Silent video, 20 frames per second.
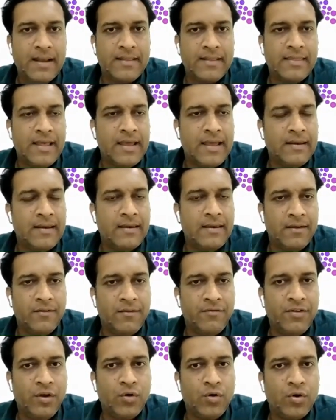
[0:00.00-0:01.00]
and
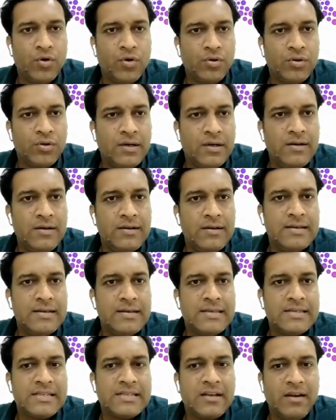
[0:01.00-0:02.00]
then we go to the
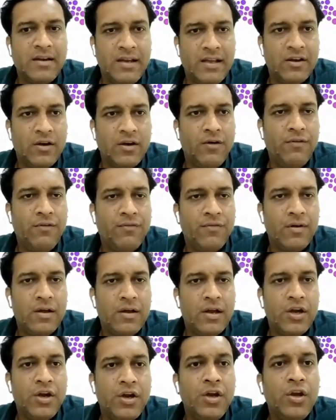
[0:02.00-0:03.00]
screen of
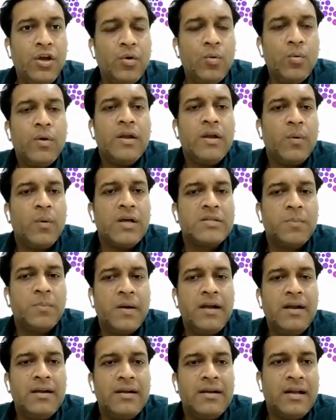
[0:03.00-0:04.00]
new
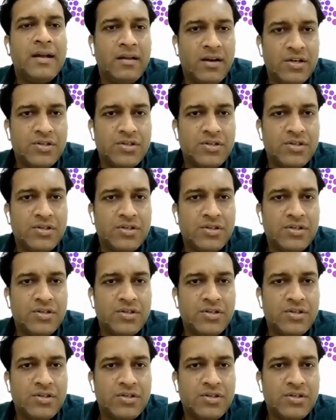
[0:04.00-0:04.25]
investment declaration.